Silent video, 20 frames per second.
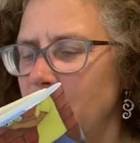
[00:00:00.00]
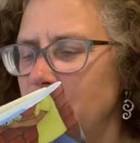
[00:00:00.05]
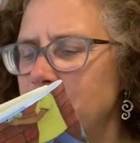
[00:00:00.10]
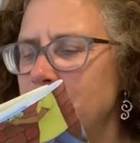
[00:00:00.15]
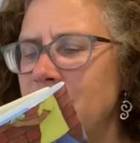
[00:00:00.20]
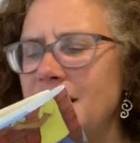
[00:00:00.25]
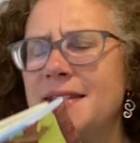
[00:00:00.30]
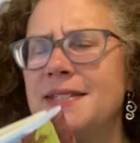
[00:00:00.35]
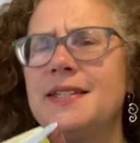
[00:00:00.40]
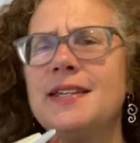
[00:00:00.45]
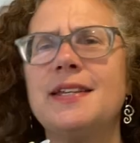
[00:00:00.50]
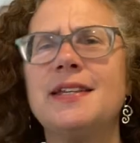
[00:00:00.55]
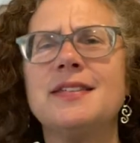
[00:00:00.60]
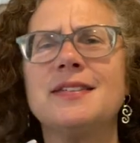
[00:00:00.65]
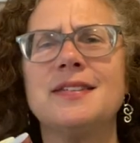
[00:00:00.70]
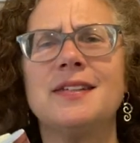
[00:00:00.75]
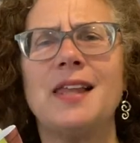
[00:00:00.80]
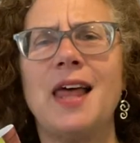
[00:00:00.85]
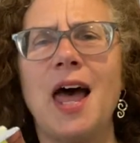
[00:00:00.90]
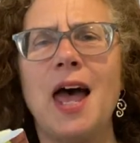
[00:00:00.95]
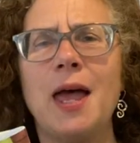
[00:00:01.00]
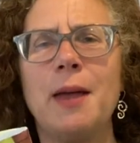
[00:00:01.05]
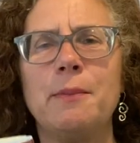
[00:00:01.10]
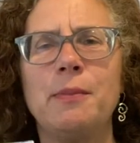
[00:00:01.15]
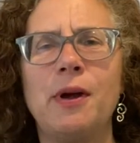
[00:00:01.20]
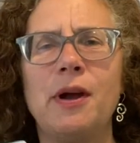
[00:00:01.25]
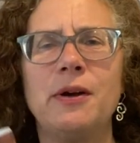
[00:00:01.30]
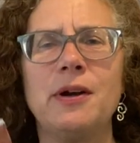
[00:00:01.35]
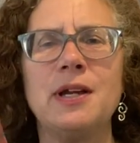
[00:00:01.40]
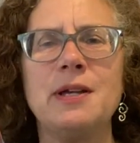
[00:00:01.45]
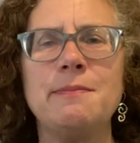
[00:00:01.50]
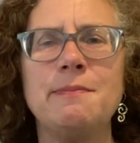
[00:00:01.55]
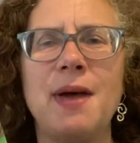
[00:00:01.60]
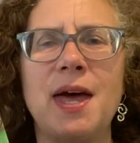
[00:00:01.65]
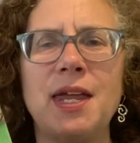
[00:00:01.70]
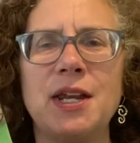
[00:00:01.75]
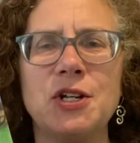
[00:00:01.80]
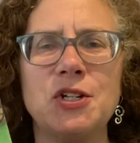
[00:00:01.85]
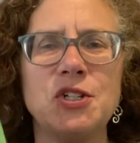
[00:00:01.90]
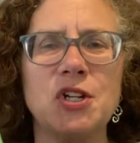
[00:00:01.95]
Mrs. Library
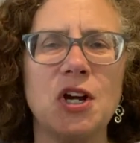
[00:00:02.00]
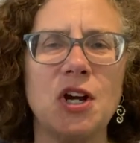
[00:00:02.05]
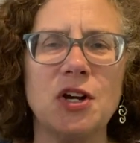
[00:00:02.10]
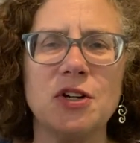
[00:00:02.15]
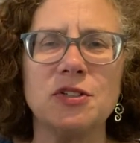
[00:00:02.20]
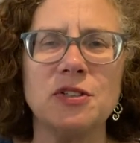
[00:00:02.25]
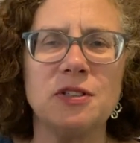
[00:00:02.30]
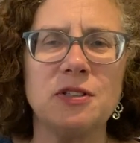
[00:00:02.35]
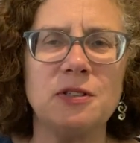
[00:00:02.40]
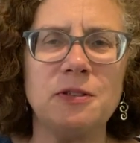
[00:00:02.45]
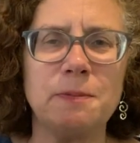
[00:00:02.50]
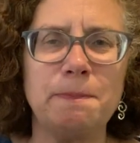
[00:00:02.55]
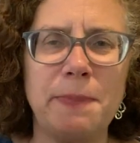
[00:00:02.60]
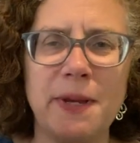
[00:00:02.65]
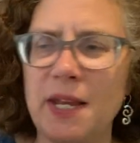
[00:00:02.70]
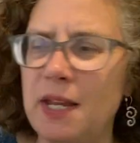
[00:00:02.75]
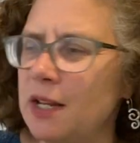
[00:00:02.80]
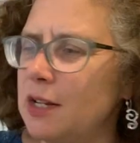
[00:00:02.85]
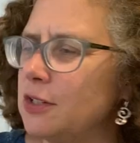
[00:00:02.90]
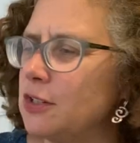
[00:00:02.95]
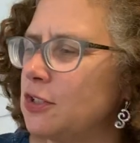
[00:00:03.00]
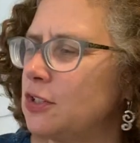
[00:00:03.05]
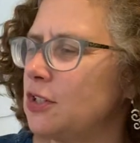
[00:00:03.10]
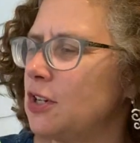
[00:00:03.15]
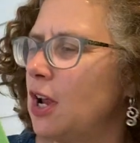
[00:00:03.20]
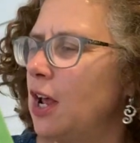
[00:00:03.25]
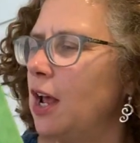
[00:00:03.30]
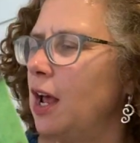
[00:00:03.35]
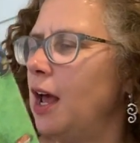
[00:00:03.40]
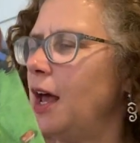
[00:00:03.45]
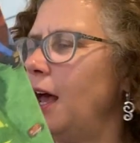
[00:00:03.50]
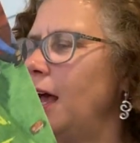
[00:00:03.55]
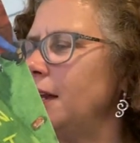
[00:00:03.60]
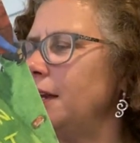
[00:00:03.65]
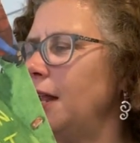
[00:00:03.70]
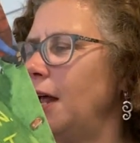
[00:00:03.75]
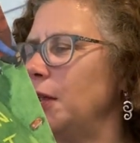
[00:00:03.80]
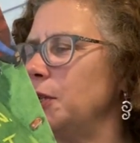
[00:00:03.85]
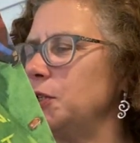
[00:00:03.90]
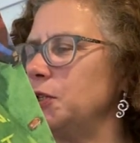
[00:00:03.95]
Manager, speech,
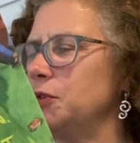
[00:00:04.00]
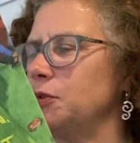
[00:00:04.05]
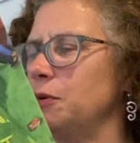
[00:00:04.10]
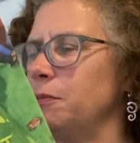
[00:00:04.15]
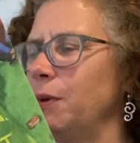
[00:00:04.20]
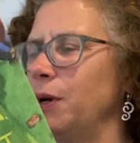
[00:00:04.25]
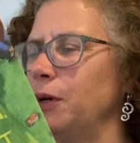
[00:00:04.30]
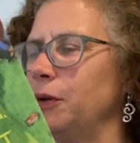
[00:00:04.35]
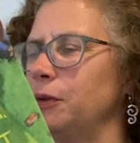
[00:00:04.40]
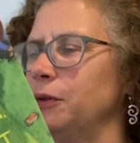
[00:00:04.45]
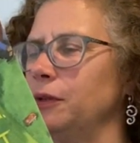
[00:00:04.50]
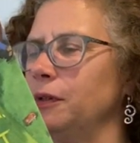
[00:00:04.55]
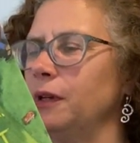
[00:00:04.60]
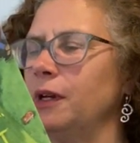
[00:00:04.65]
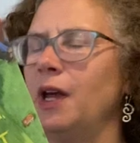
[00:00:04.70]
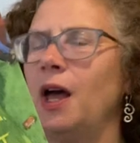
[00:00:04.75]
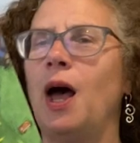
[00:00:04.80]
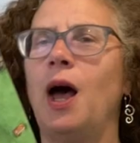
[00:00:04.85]
announced Ramon.